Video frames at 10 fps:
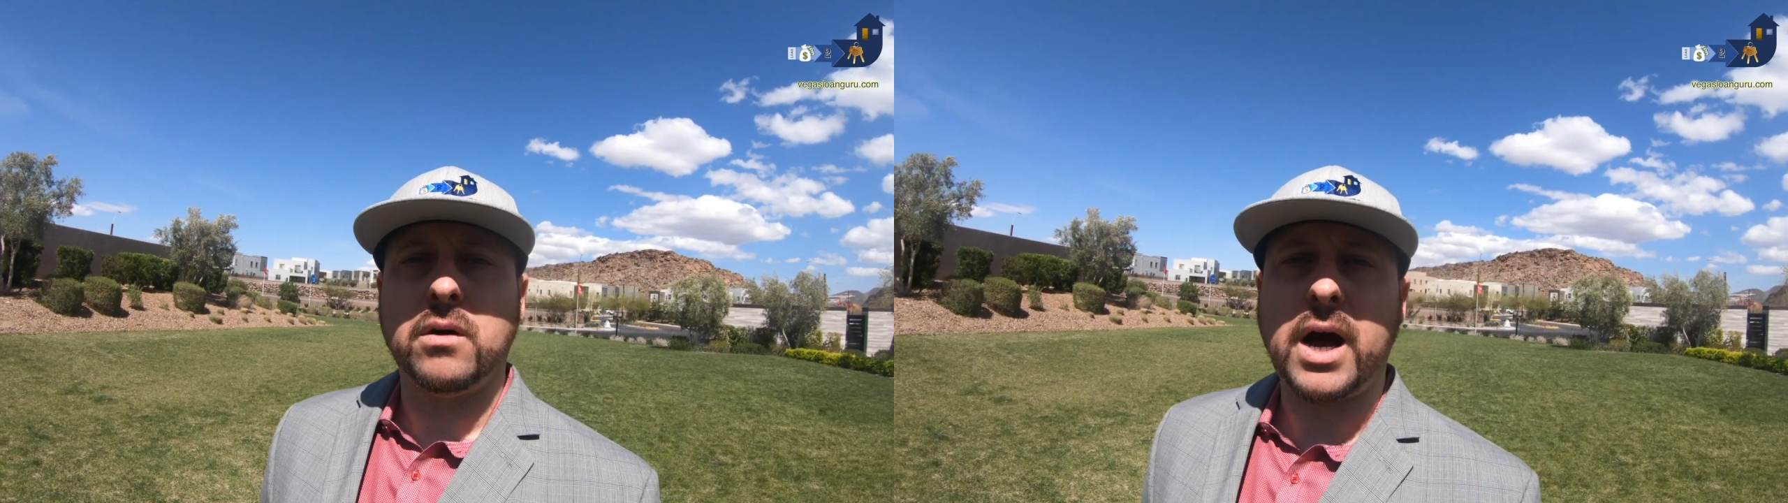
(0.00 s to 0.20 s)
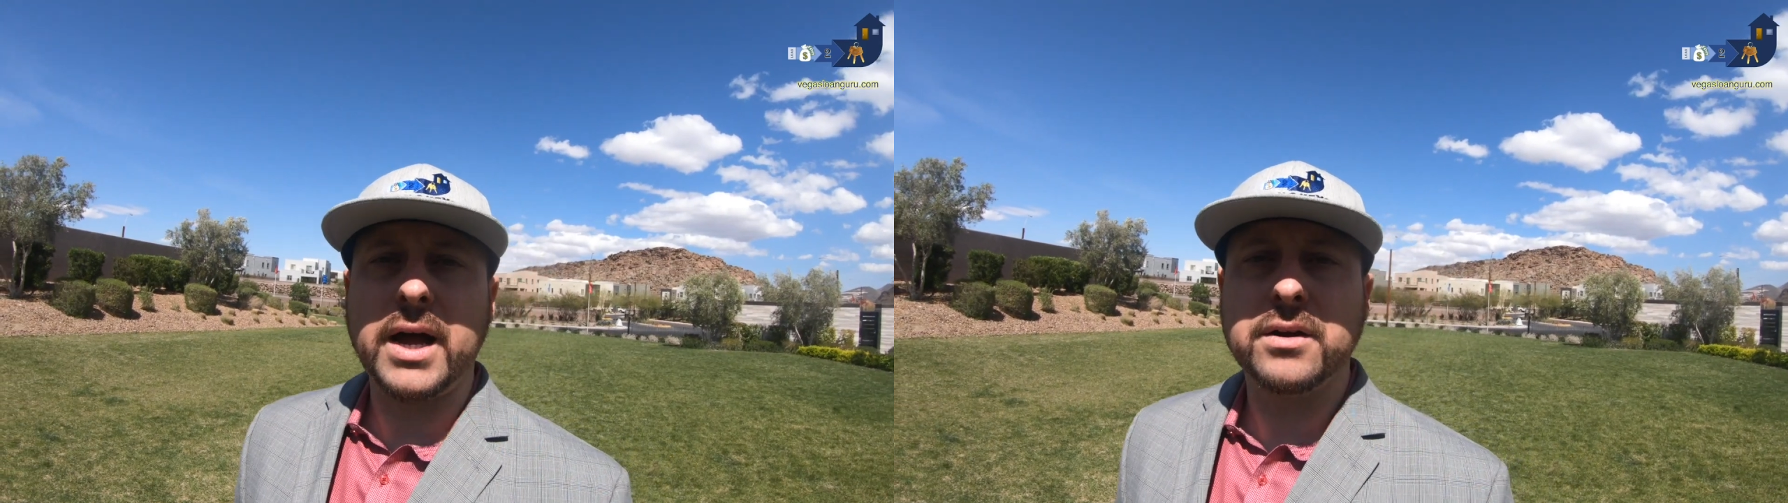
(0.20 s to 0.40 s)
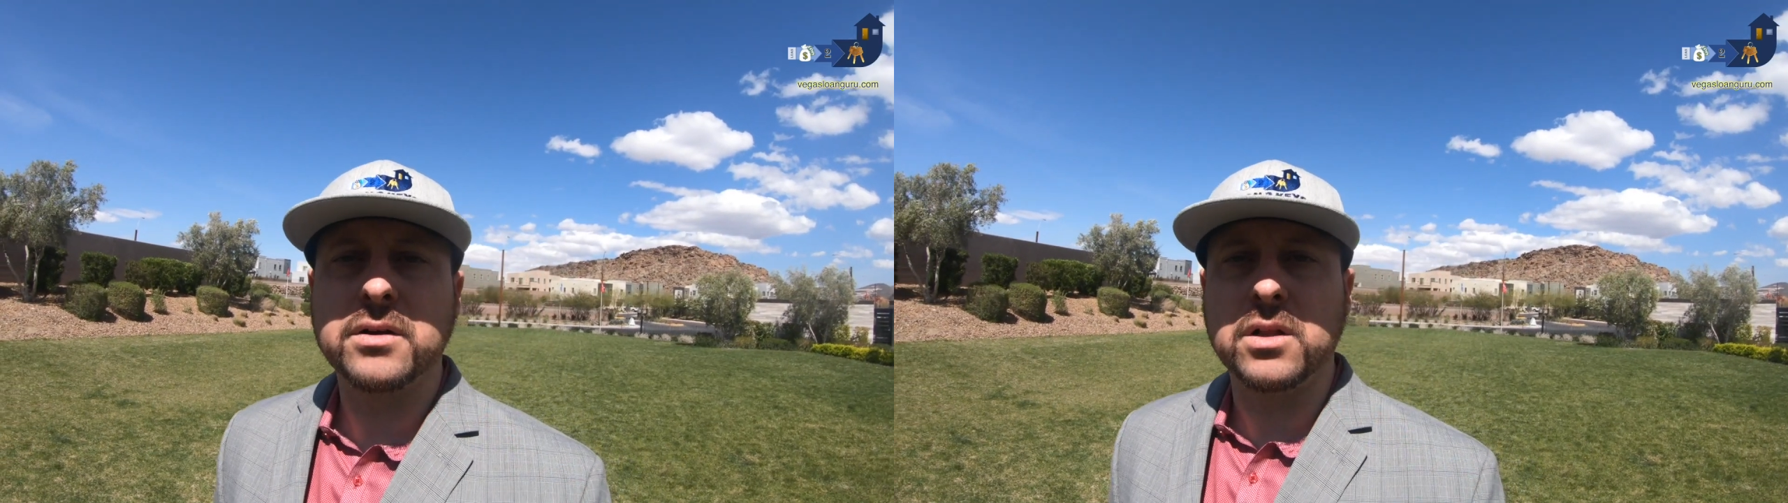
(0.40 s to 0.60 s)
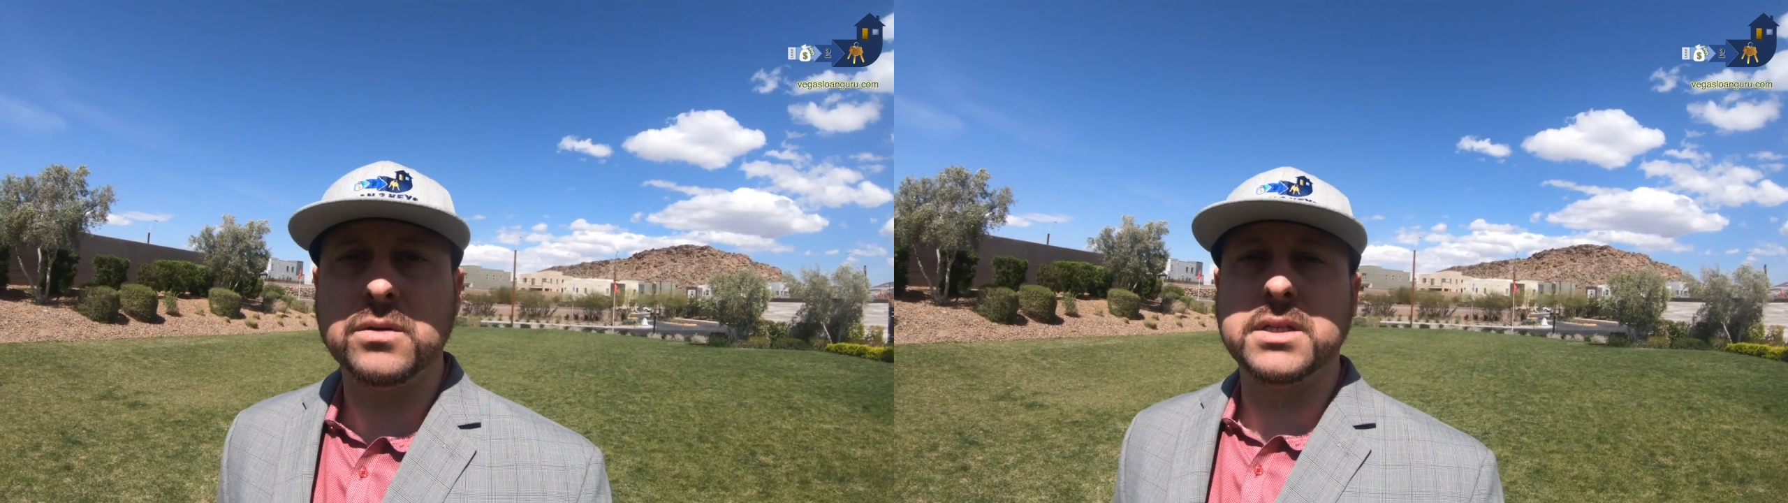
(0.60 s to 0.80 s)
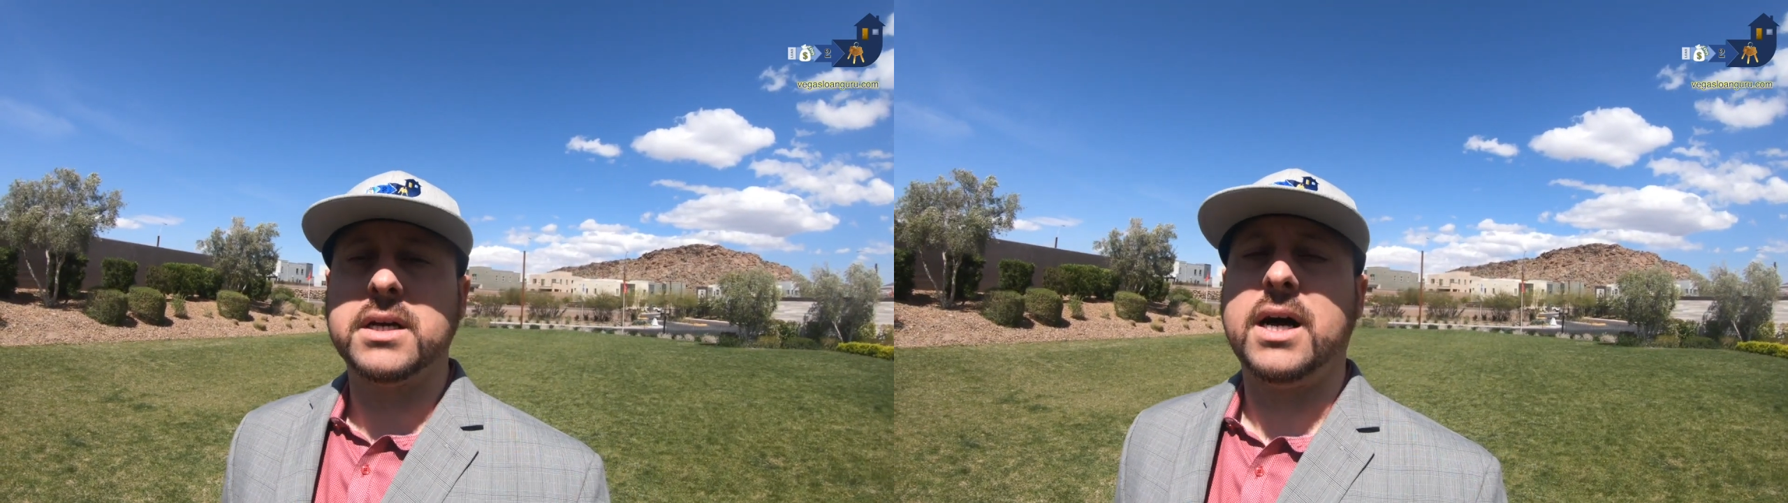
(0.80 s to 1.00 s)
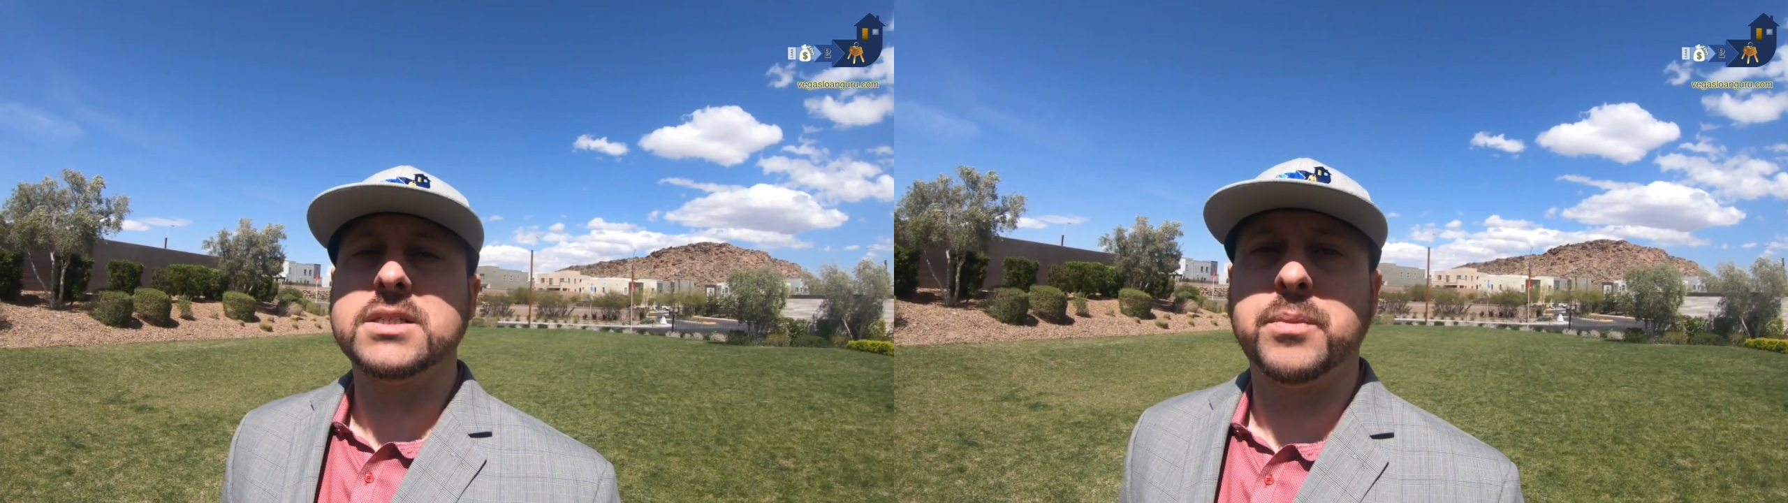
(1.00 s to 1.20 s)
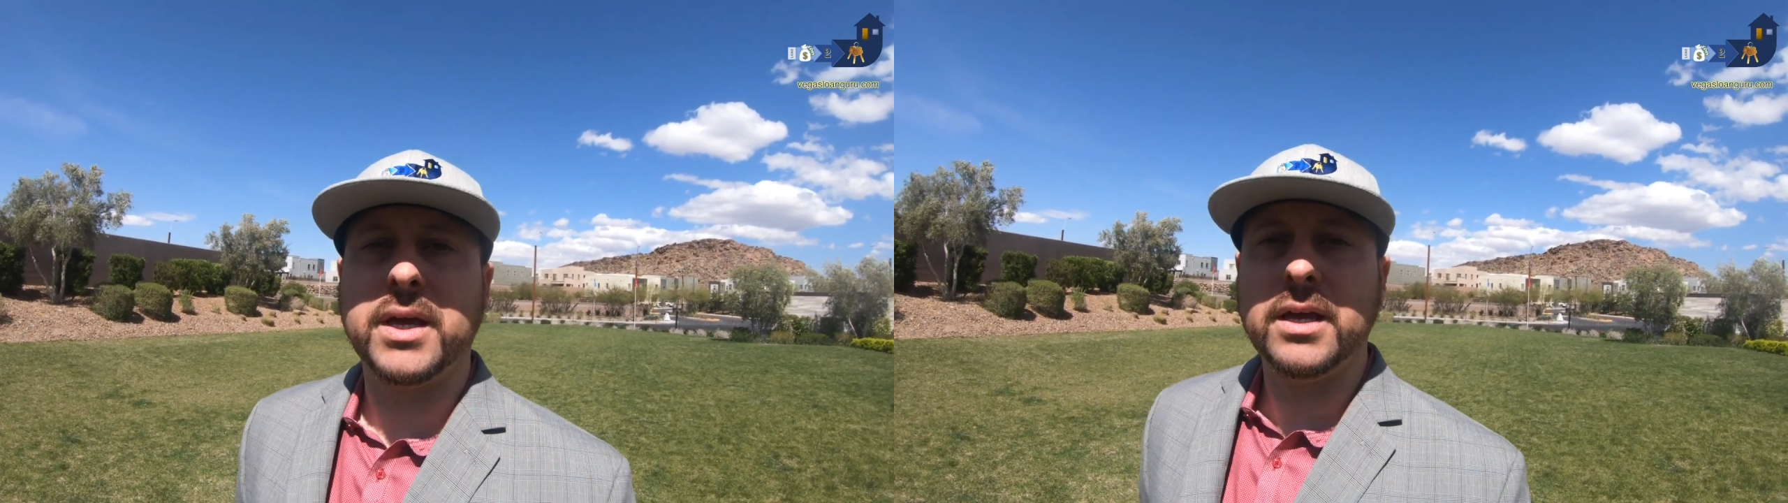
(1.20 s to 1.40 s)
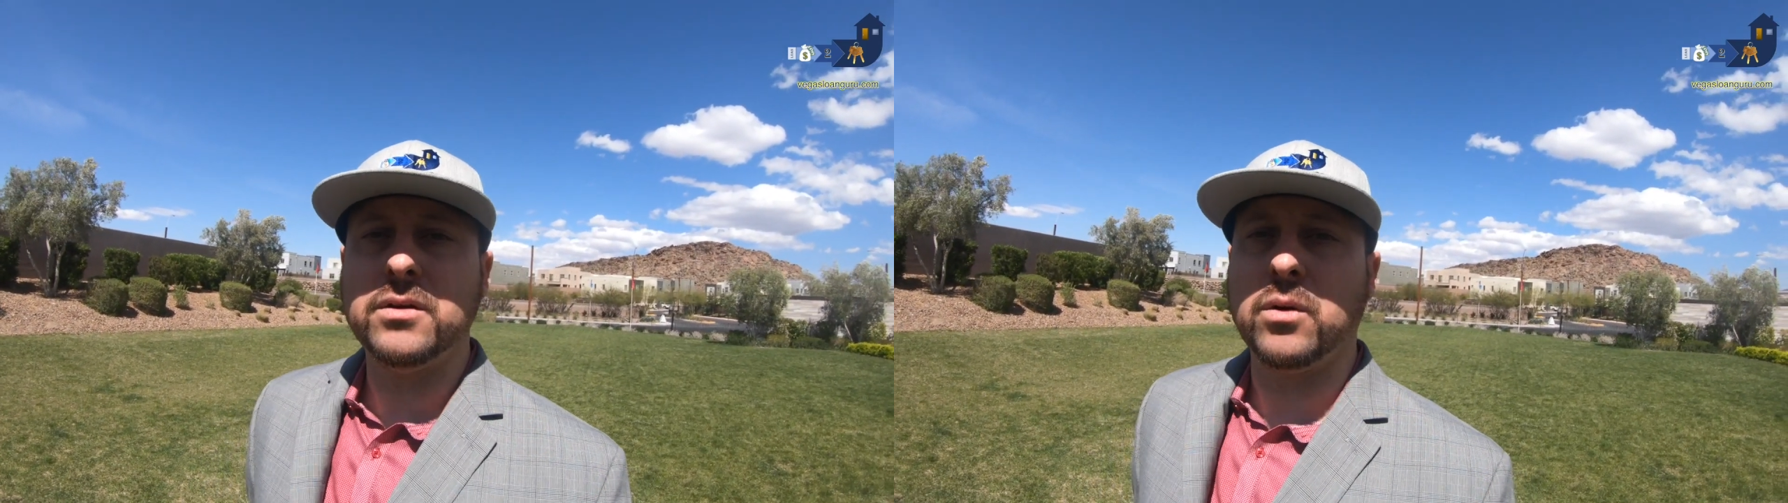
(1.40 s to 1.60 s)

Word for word: higher closing costs paid